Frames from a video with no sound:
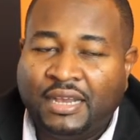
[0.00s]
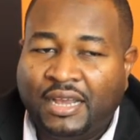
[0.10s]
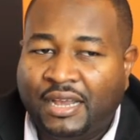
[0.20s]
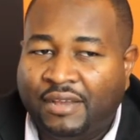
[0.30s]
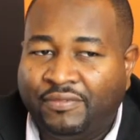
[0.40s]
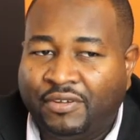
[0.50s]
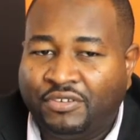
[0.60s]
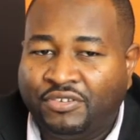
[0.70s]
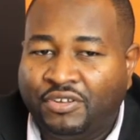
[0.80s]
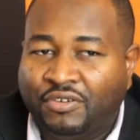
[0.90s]
I have
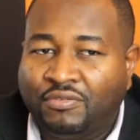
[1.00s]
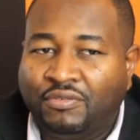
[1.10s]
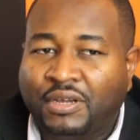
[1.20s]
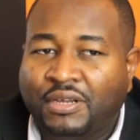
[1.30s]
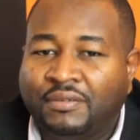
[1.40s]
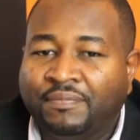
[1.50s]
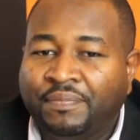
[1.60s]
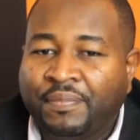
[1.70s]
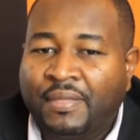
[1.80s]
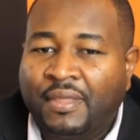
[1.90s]
also
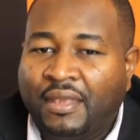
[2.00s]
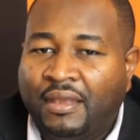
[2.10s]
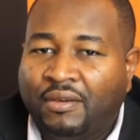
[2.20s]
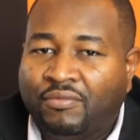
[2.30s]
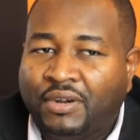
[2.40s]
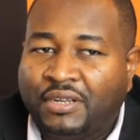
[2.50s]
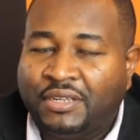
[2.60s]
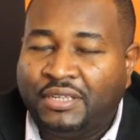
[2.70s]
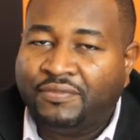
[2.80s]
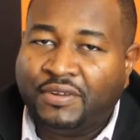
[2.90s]
worked
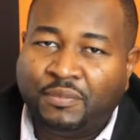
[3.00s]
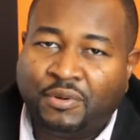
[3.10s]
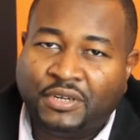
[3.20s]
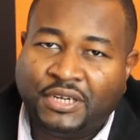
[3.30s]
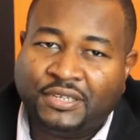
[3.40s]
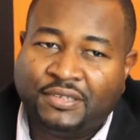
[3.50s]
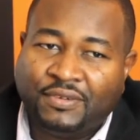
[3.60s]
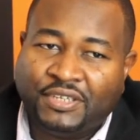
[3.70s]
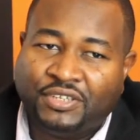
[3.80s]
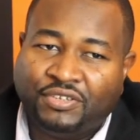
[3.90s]
in different projects
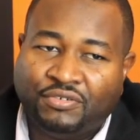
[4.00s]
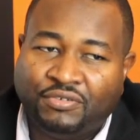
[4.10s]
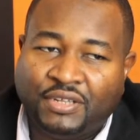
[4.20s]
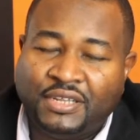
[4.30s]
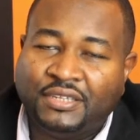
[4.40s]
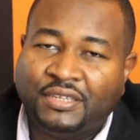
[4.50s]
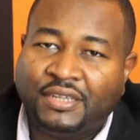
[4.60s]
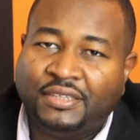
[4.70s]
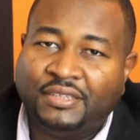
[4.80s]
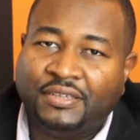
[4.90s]
related to
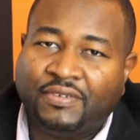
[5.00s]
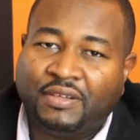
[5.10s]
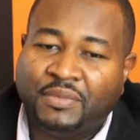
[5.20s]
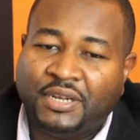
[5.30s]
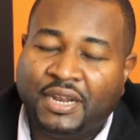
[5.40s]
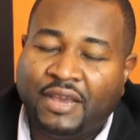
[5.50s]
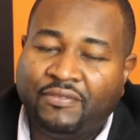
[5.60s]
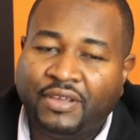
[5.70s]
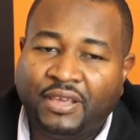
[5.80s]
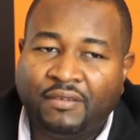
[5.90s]
internet development in
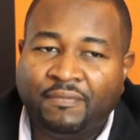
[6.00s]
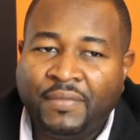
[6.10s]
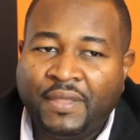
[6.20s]
Africa.